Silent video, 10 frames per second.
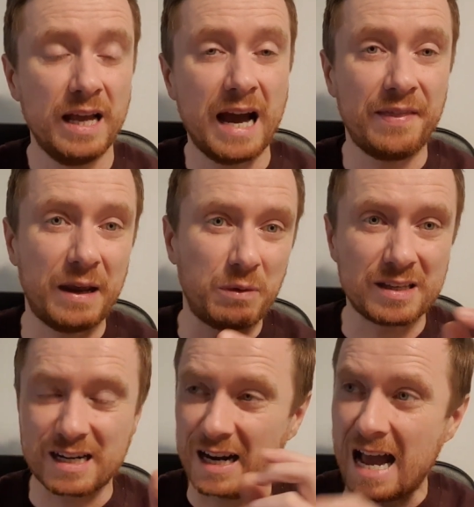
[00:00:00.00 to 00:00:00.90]
And then we'll
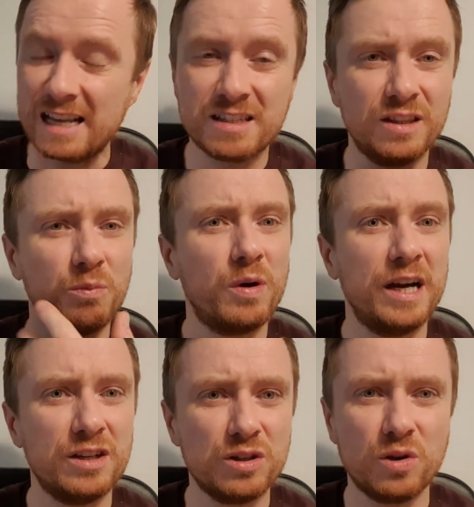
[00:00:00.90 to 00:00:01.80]
start asking them, where
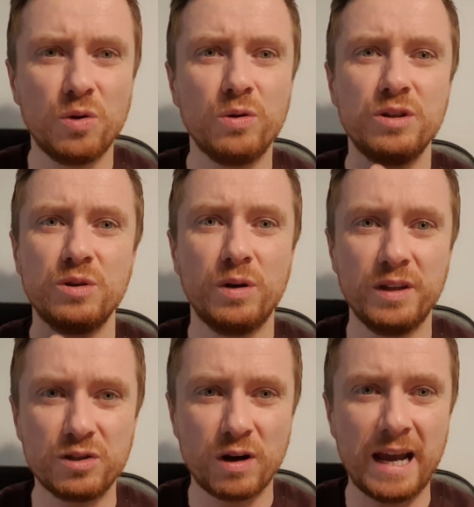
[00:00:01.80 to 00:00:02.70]
did you go? Did you go on
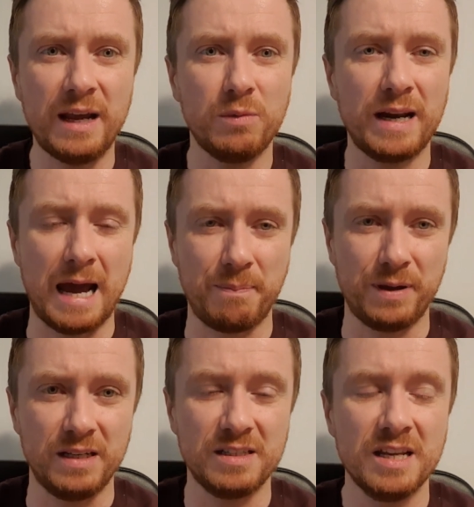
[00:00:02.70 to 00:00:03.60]
the train? What
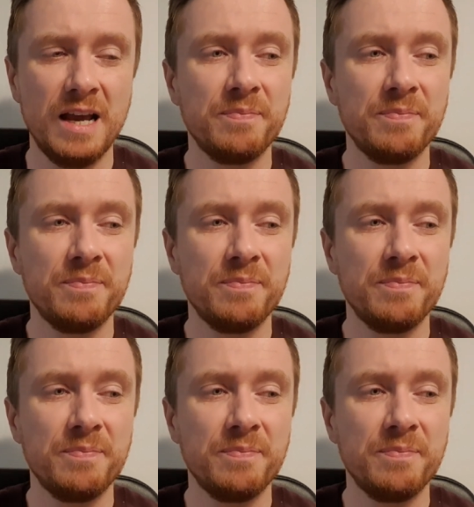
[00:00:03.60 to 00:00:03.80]
happened?